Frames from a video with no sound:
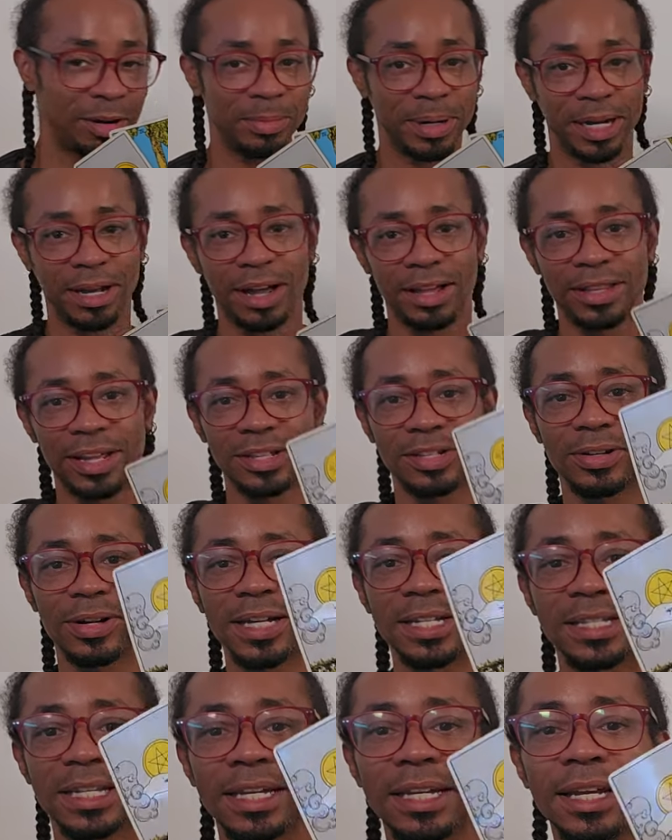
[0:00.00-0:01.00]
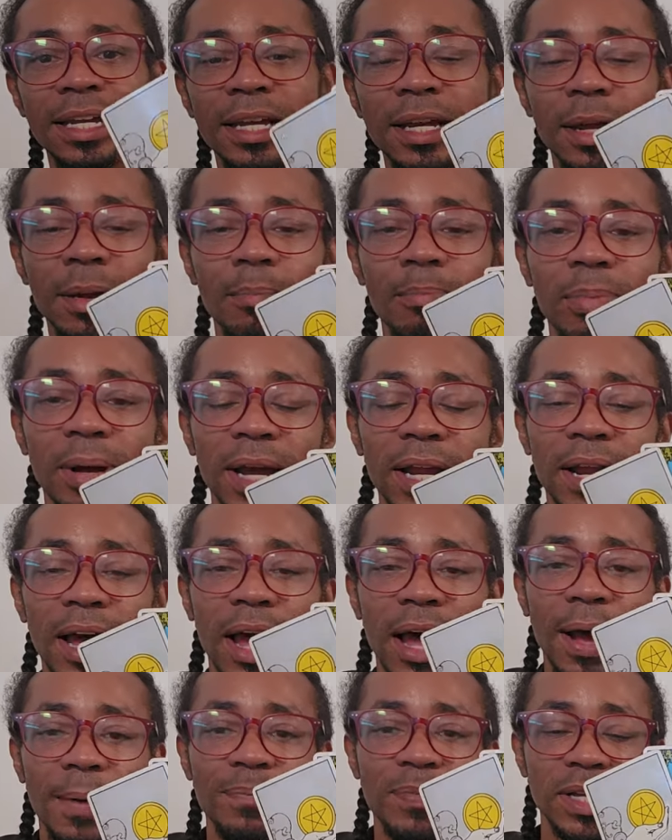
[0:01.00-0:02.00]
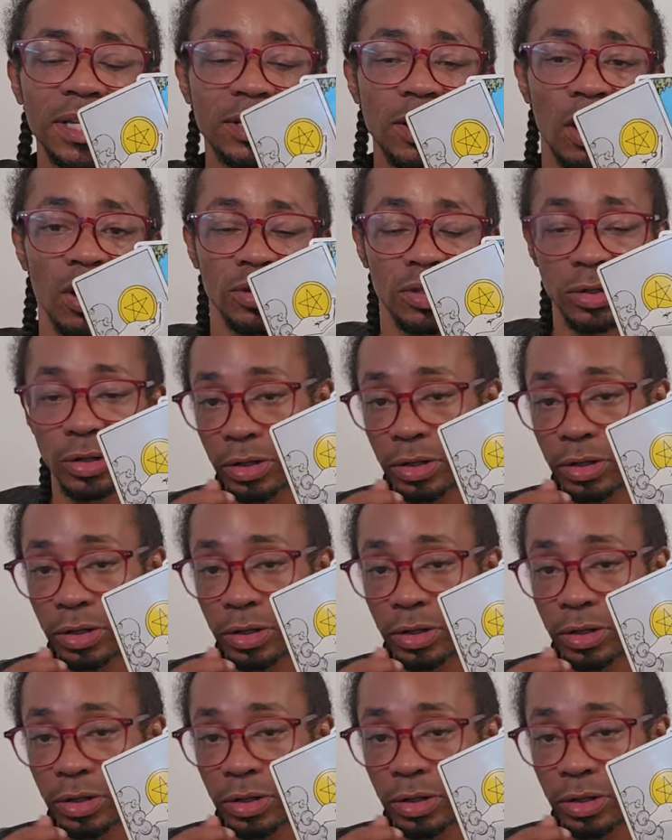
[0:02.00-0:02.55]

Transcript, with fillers: Oh my God, that's crazy. But um, this also